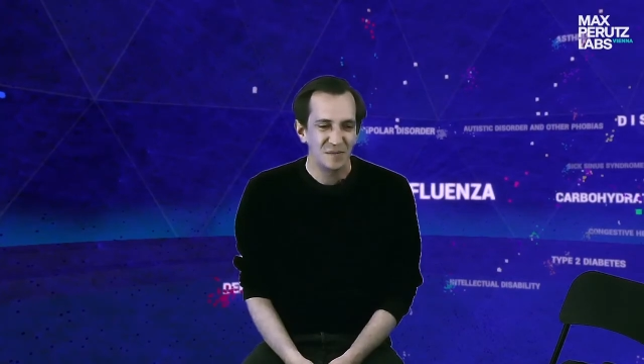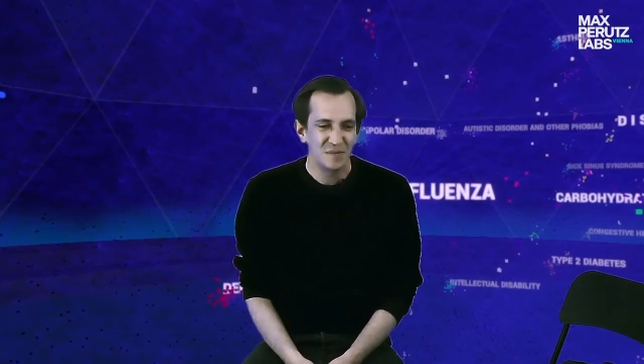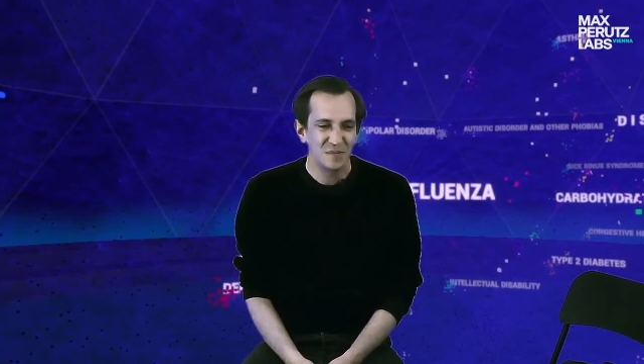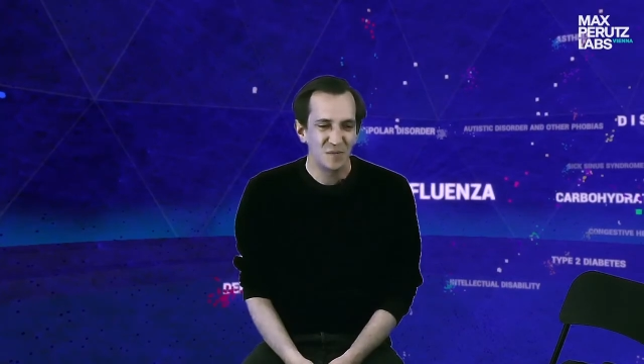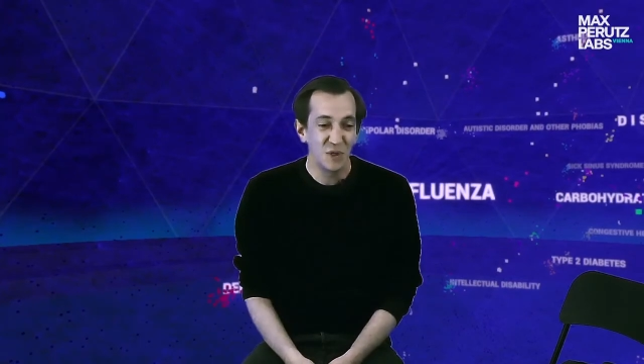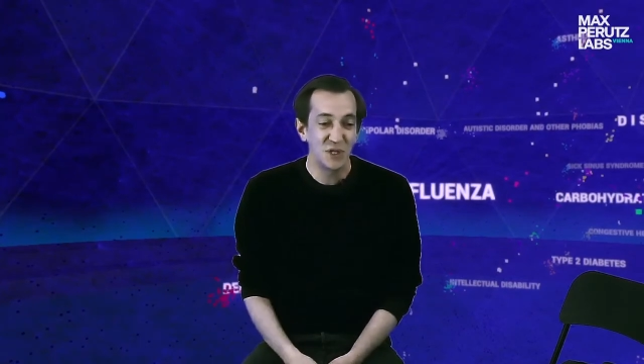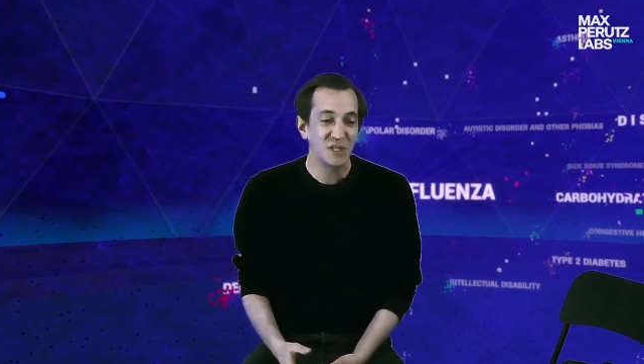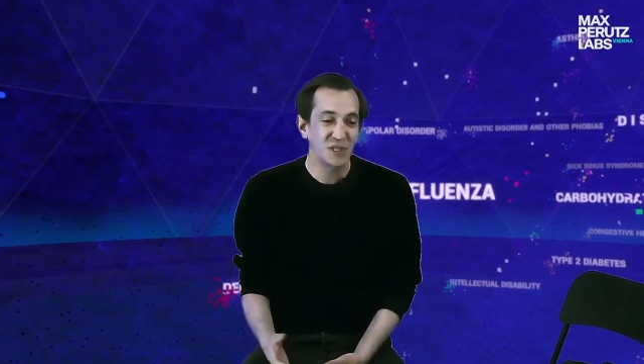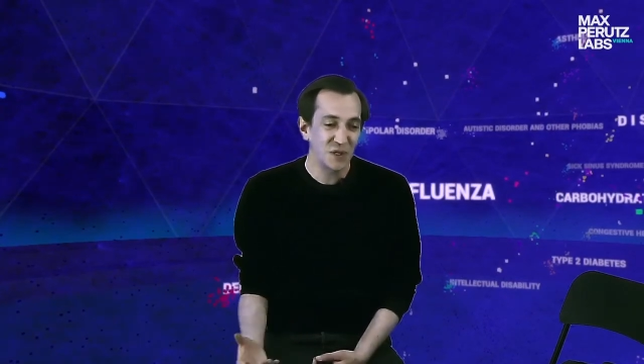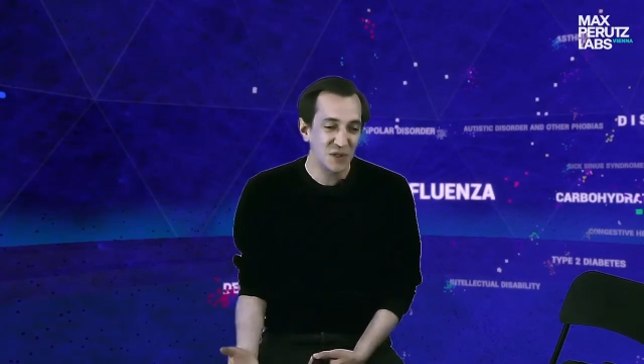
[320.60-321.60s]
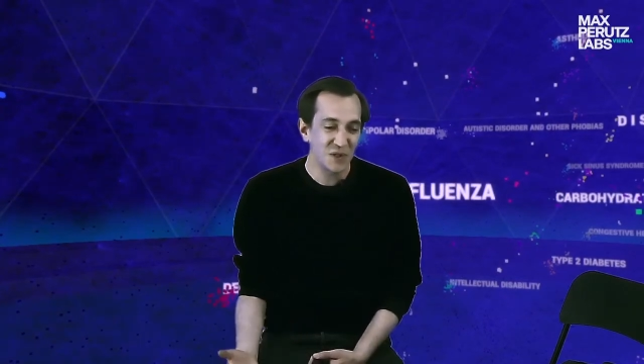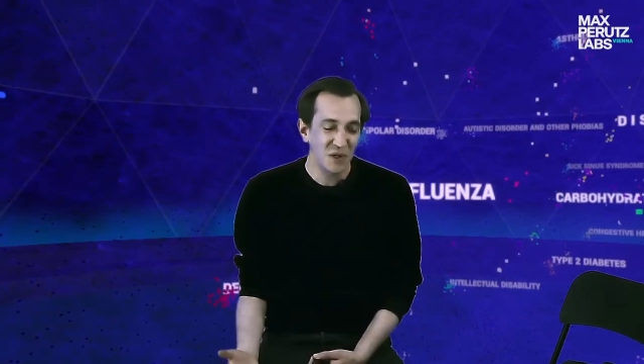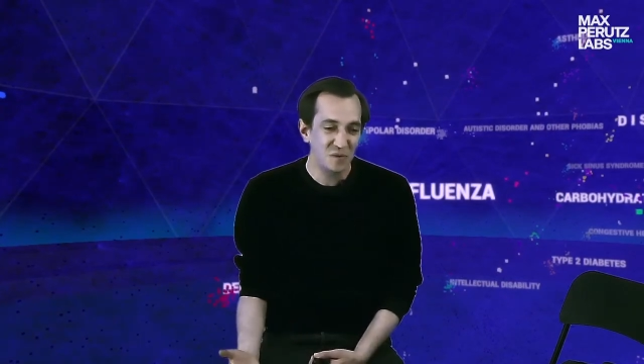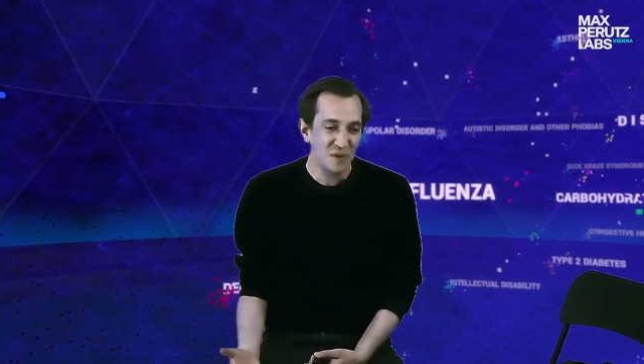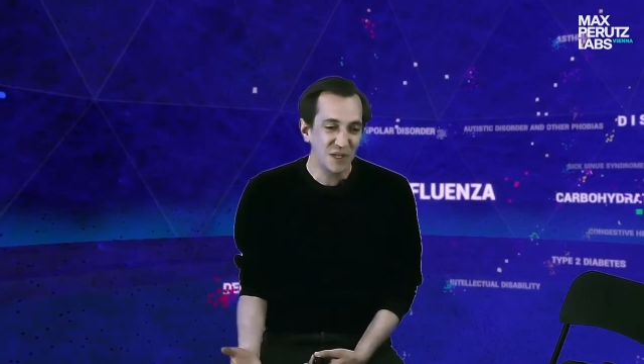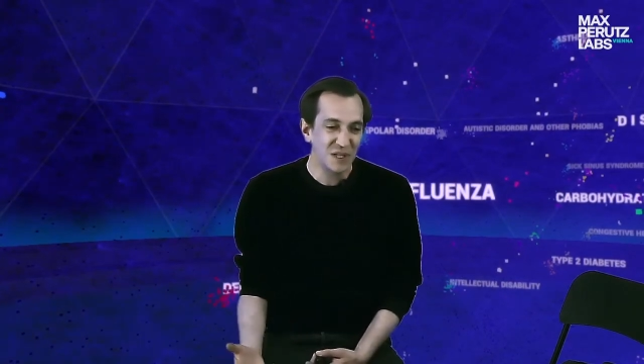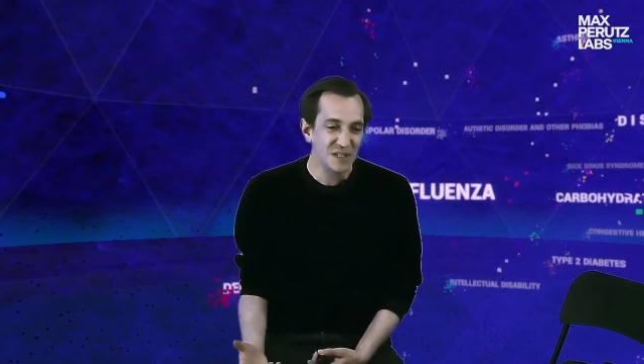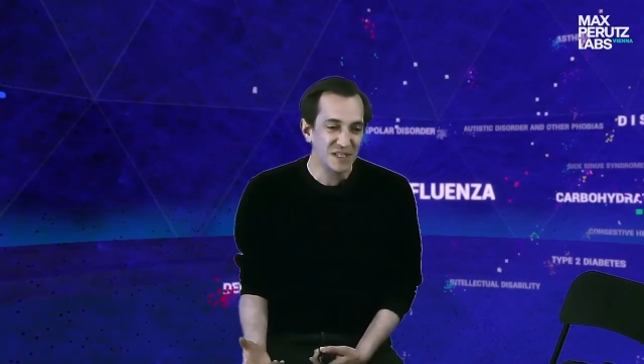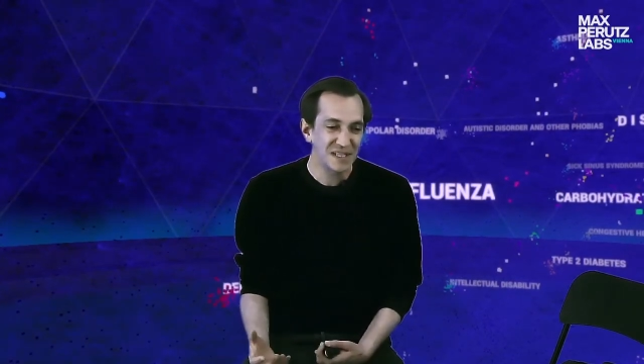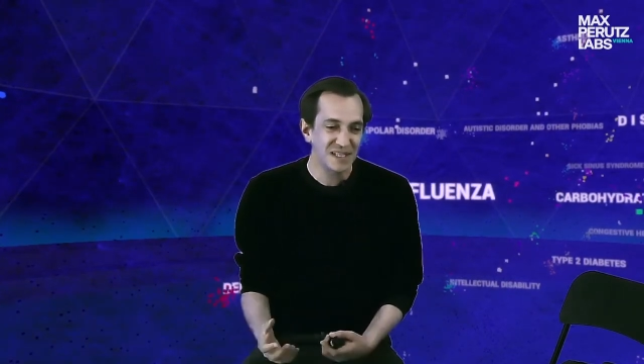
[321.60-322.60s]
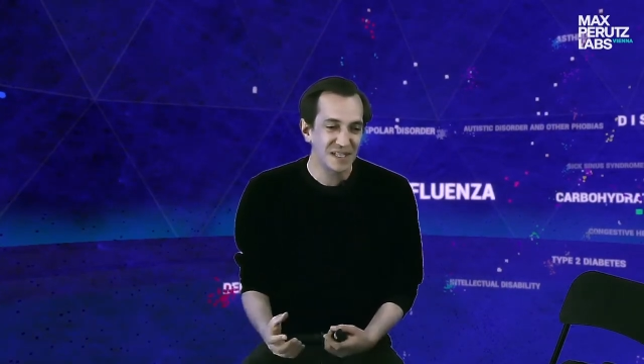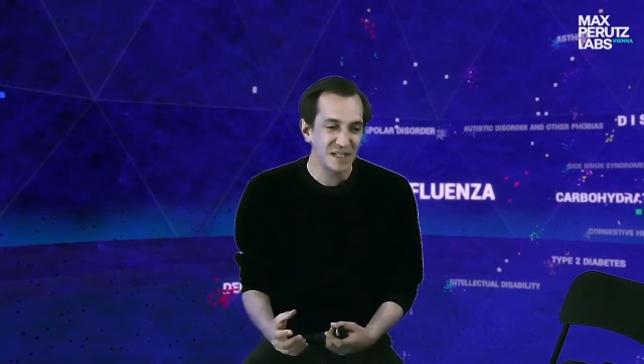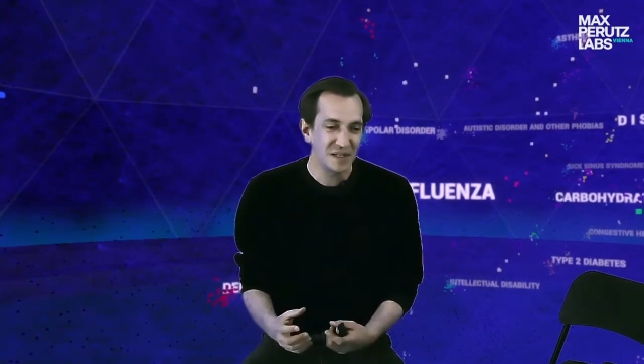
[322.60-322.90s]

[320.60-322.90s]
which is good though, because